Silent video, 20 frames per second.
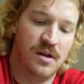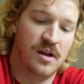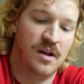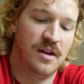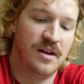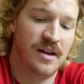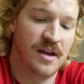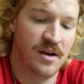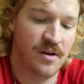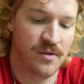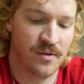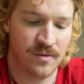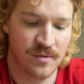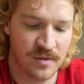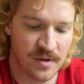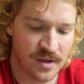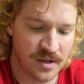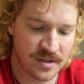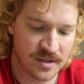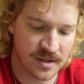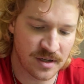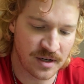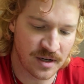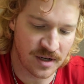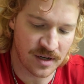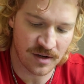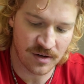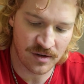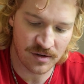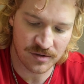And now it's gonna
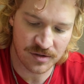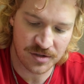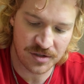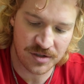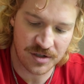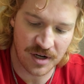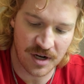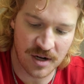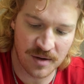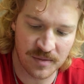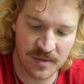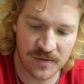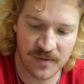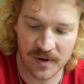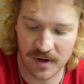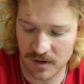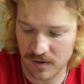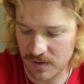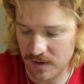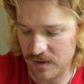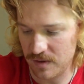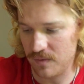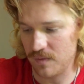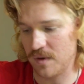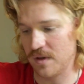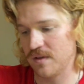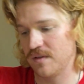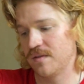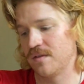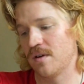get all jammed if I go in the
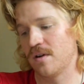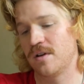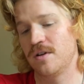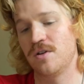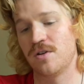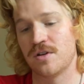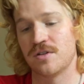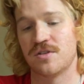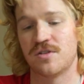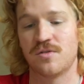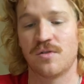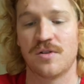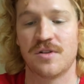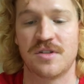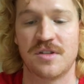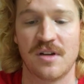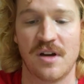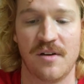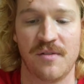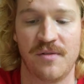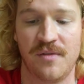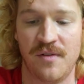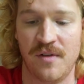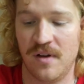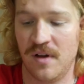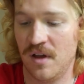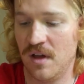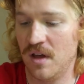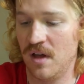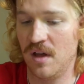one. You can store stuff
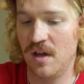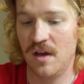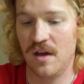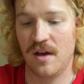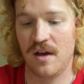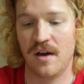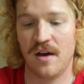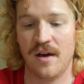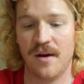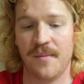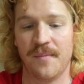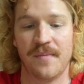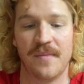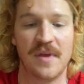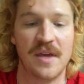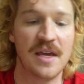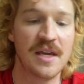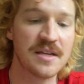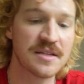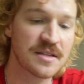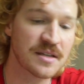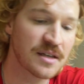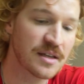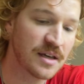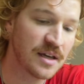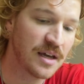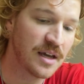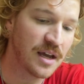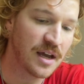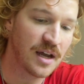
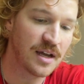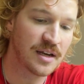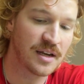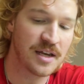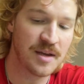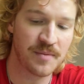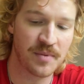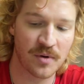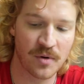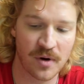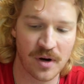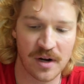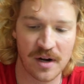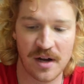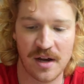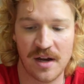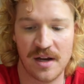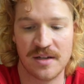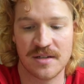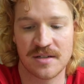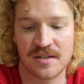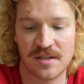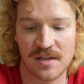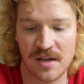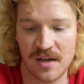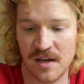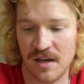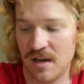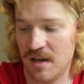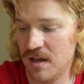easily and keep it organized.
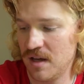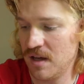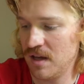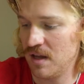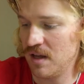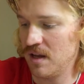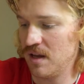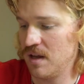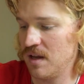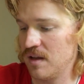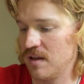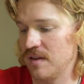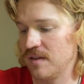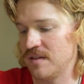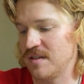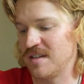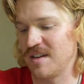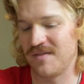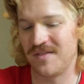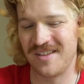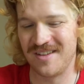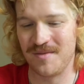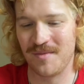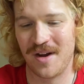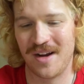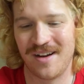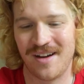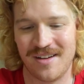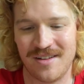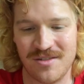Stuff that you
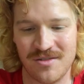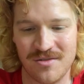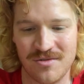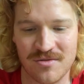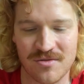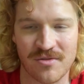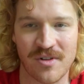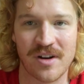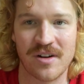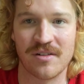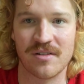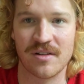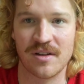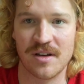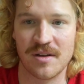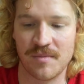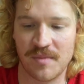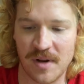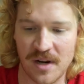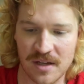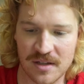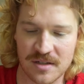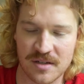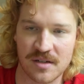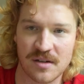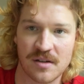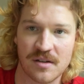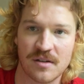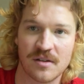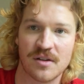might not use regularly, but
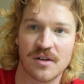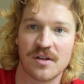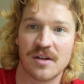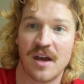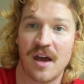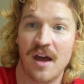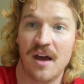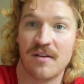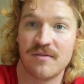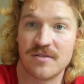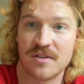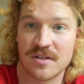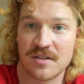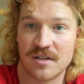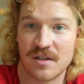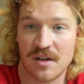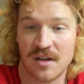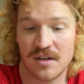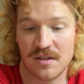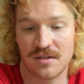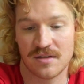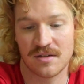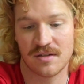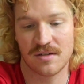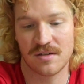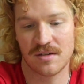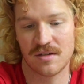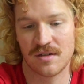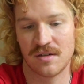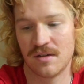it's good to have just in
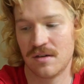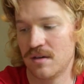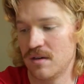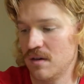case.